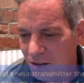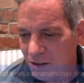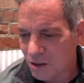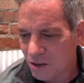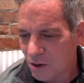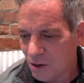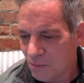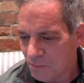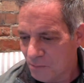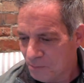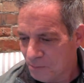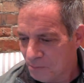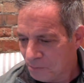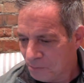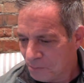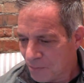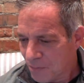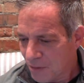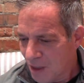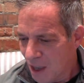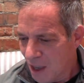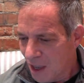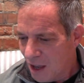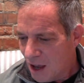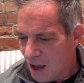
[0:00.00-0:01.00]
So
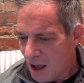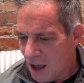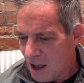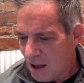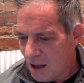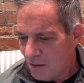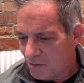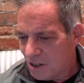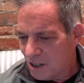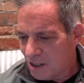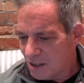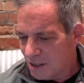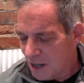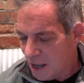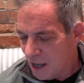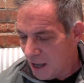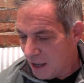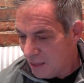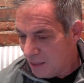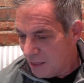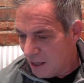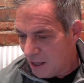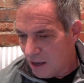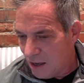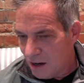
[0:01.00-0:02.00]
I have to say
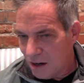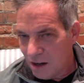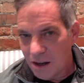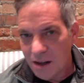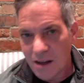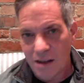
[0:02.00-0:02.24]
that